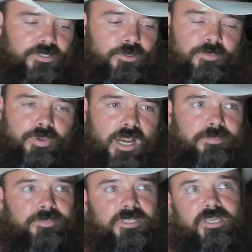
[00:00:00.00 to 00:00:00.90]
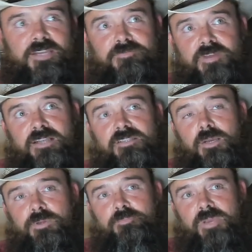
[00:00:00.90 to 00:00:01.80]
You could probably, in fact, I
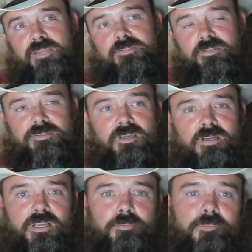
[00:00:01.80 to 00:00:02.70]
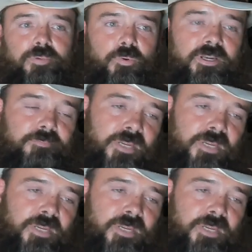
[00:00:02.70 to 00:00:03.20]
would bet there's going to come a point,